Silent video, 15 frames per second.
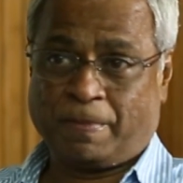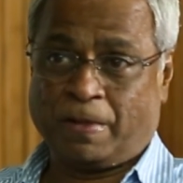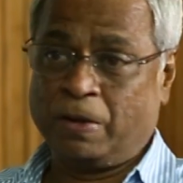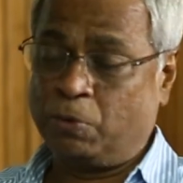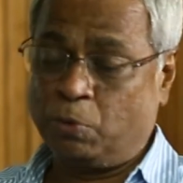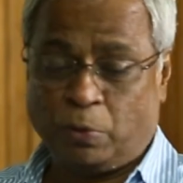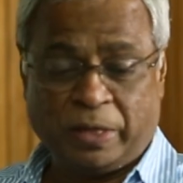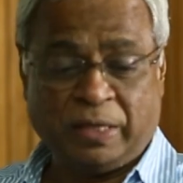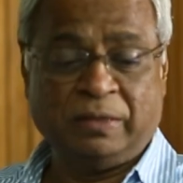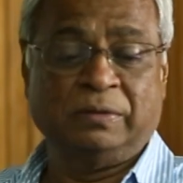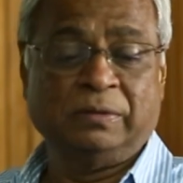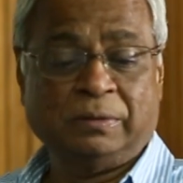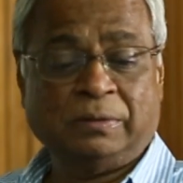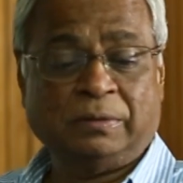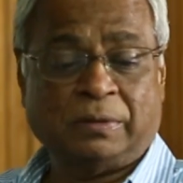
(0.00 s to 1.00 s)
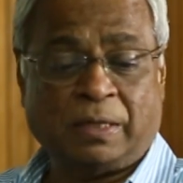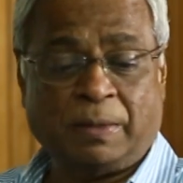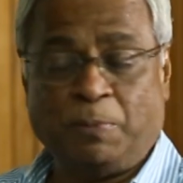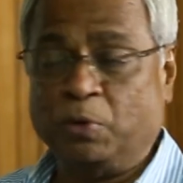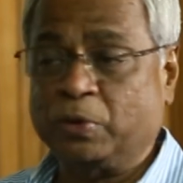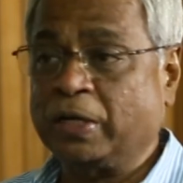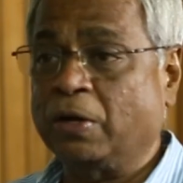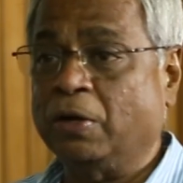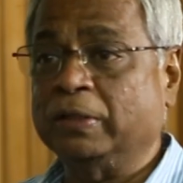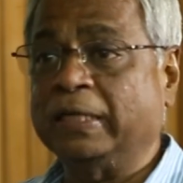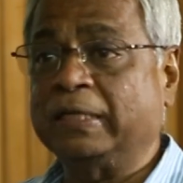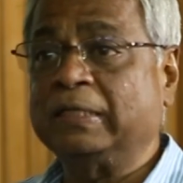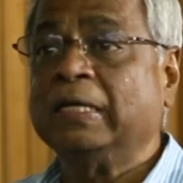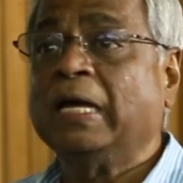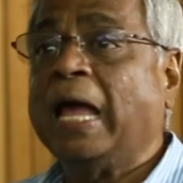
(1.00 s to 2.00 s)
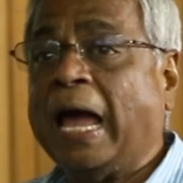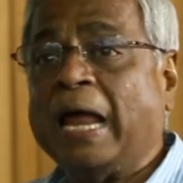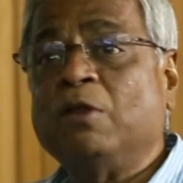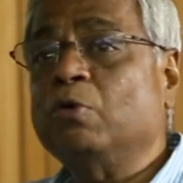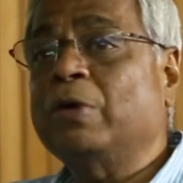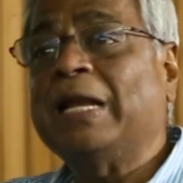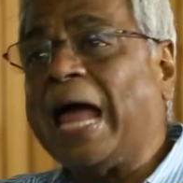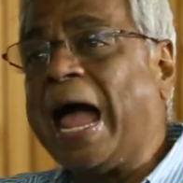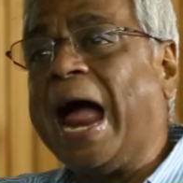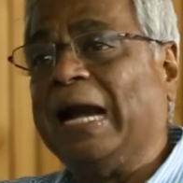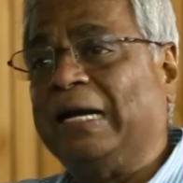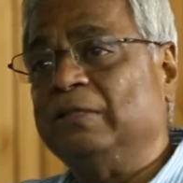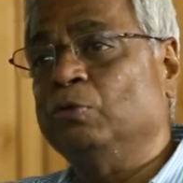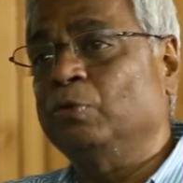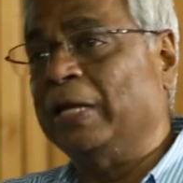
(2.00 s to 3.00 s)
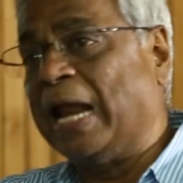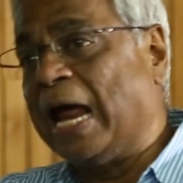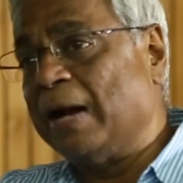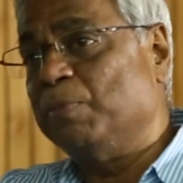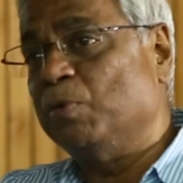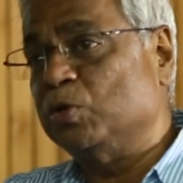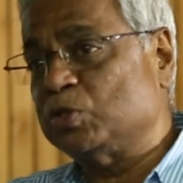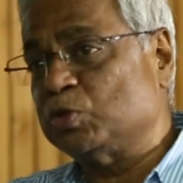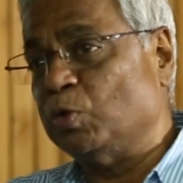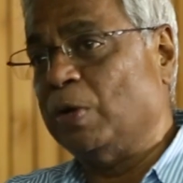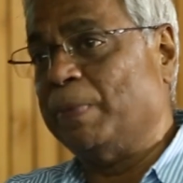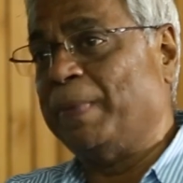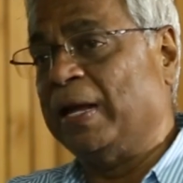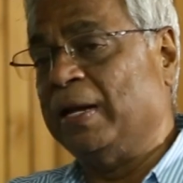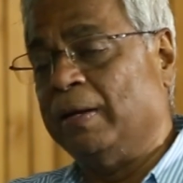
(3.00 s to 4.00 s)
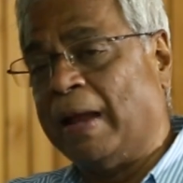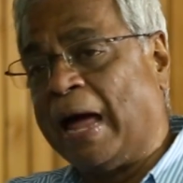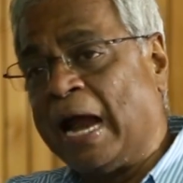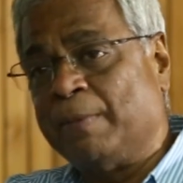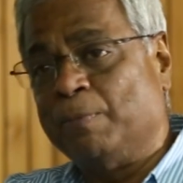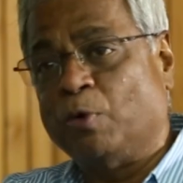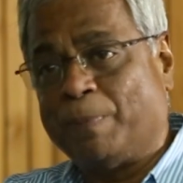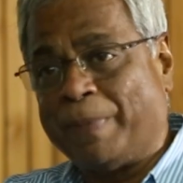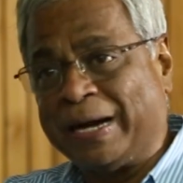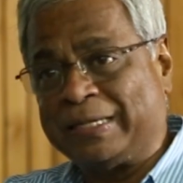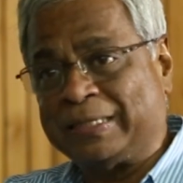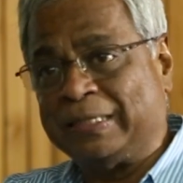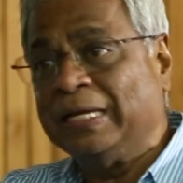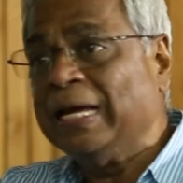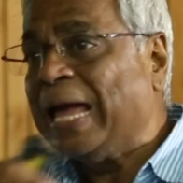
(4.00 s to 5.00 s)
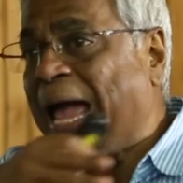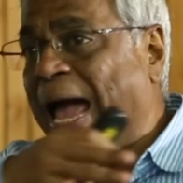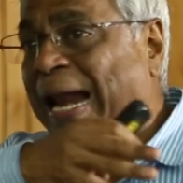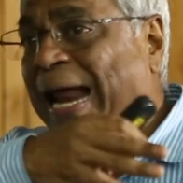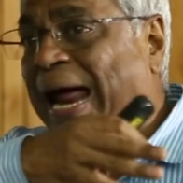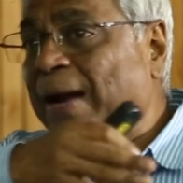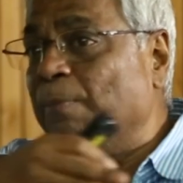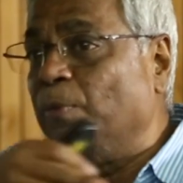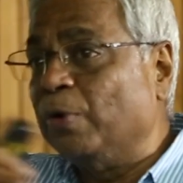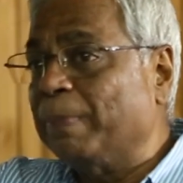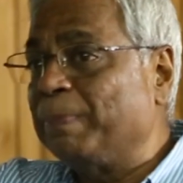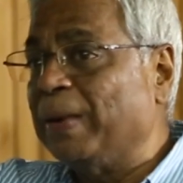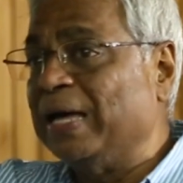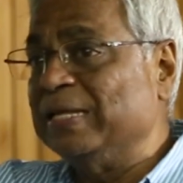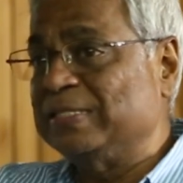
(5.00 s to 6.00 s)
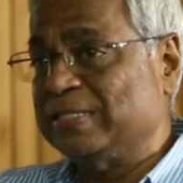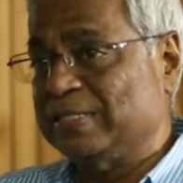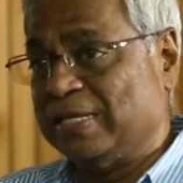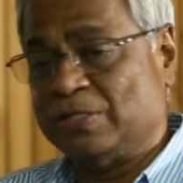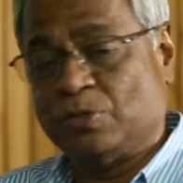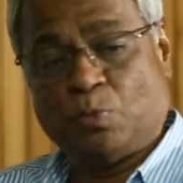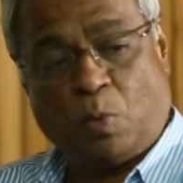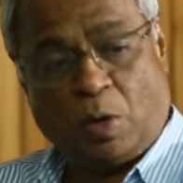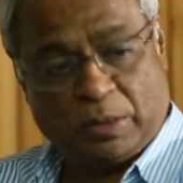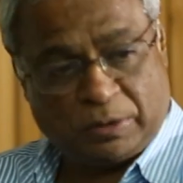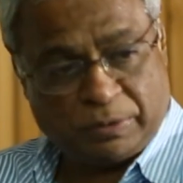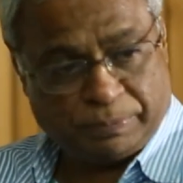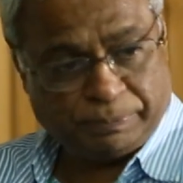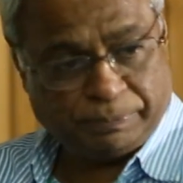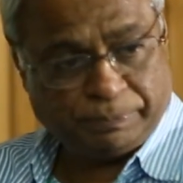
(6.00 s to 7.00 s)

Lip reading: including remote and all that. And you can add more solar panel, add more battery, and add more appliances as you want.